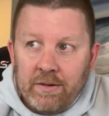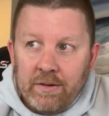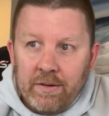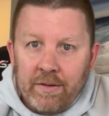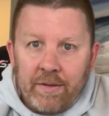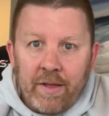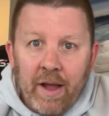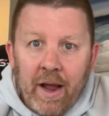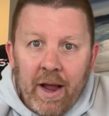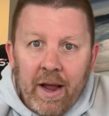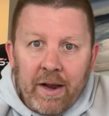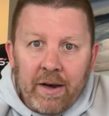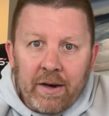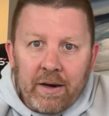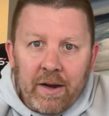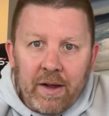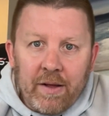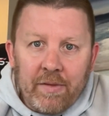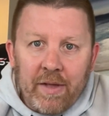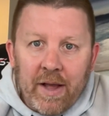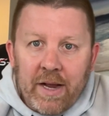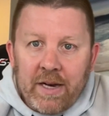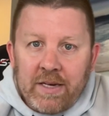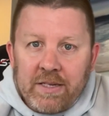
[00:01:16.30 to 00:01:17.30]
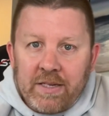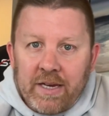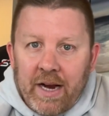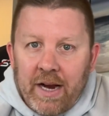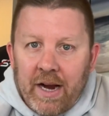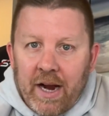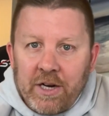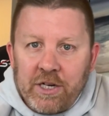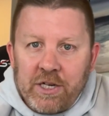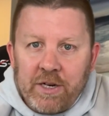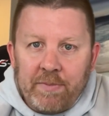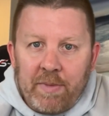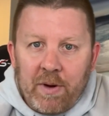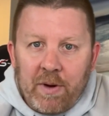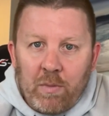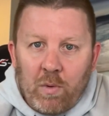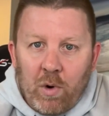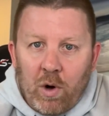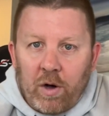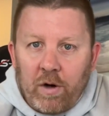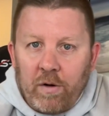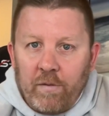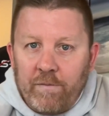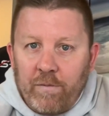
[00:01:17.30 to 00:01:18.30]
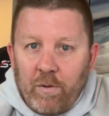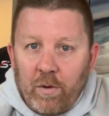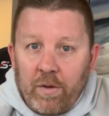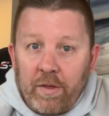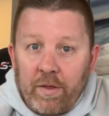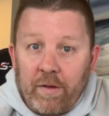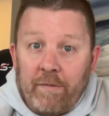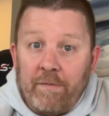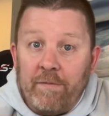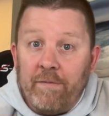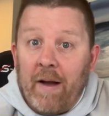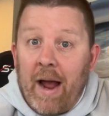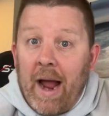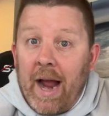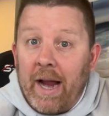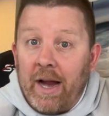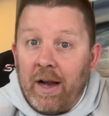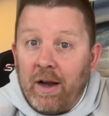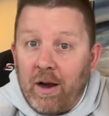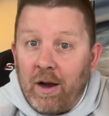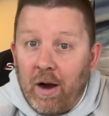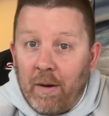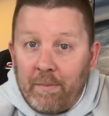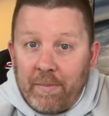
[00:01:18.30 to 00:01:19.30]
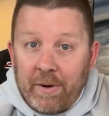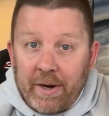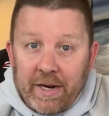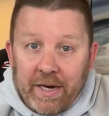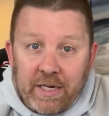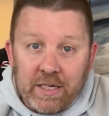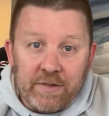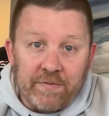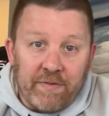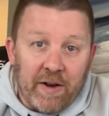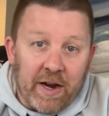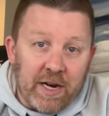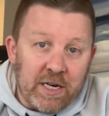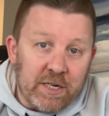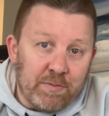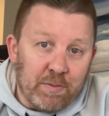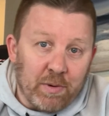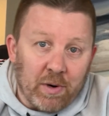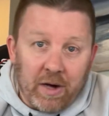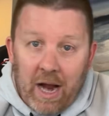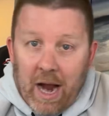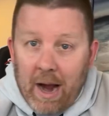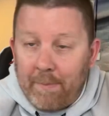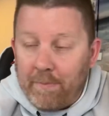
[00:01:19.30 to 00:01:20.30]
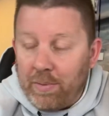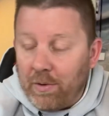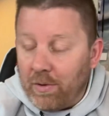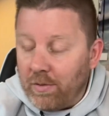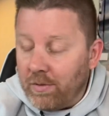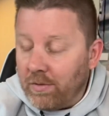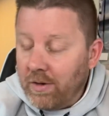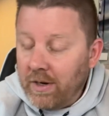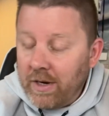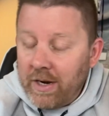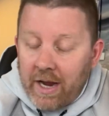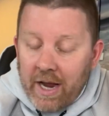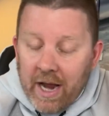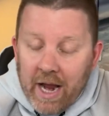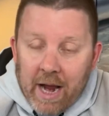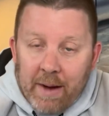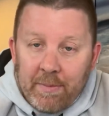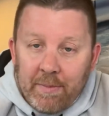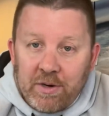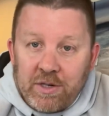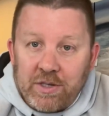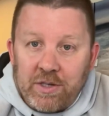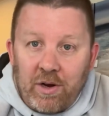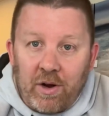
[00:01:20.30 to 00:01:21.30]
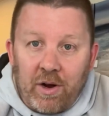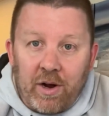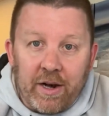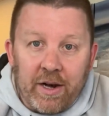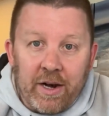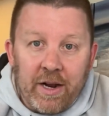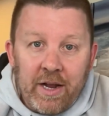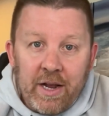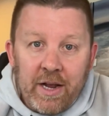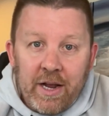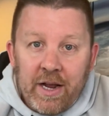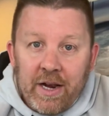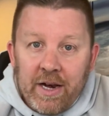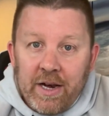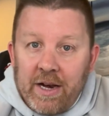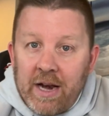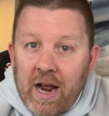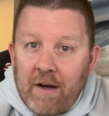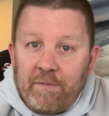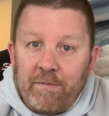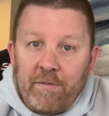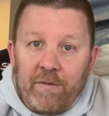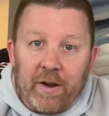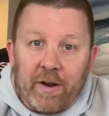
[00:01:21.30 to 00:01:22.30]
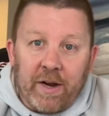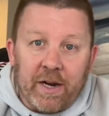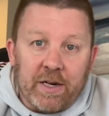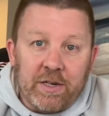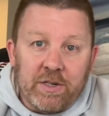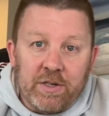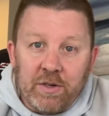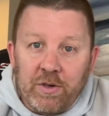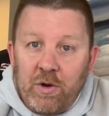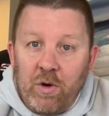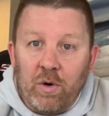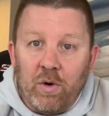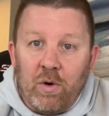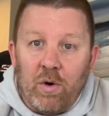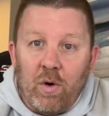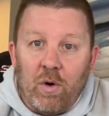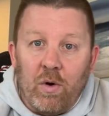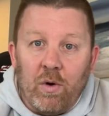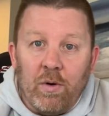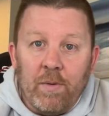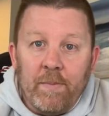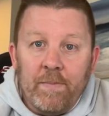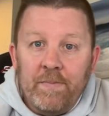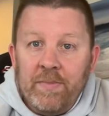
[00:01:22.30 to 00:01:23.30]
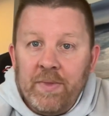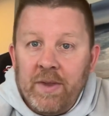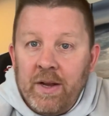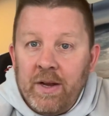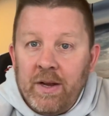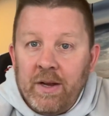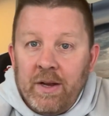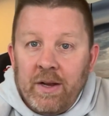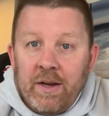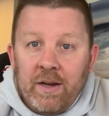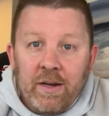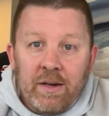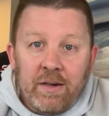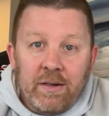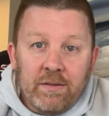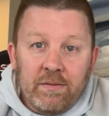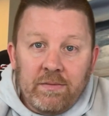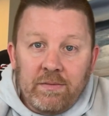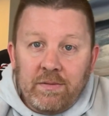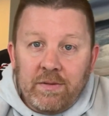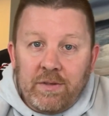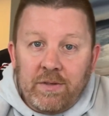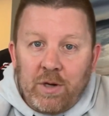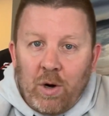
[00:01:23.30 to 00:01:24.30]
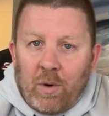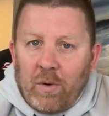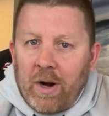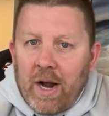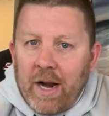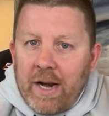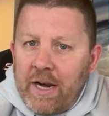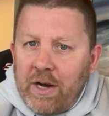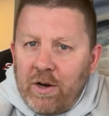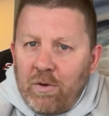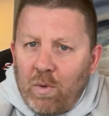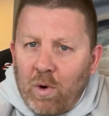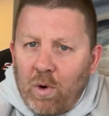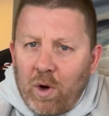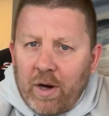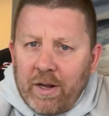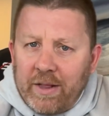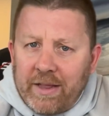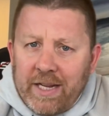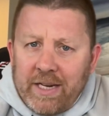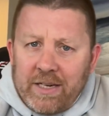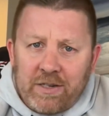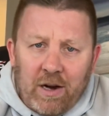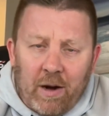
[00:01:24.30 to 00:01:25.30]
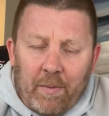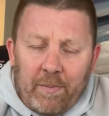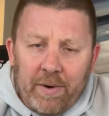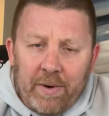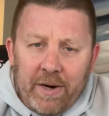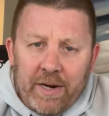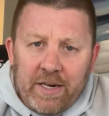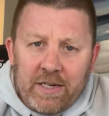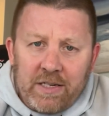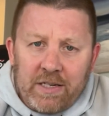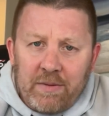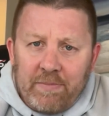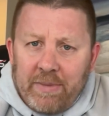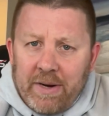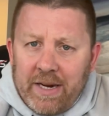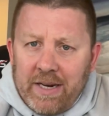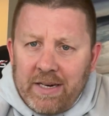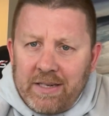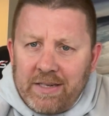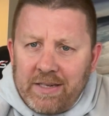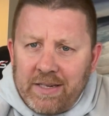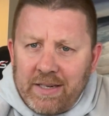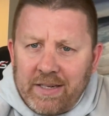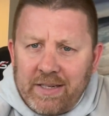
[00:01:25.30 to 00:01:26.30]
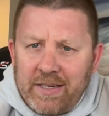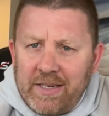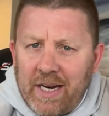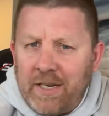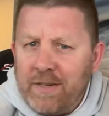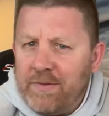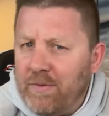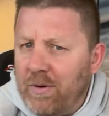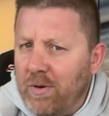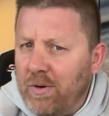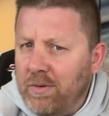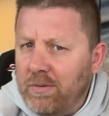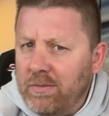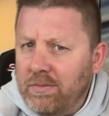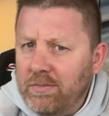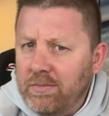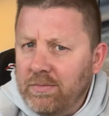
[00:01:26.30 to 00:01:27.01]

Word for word: Then they say I should be working for the FAANG companies Facebook, Apple, Amazon, Netflix, Google. Don't I need to work at these companies to be successful?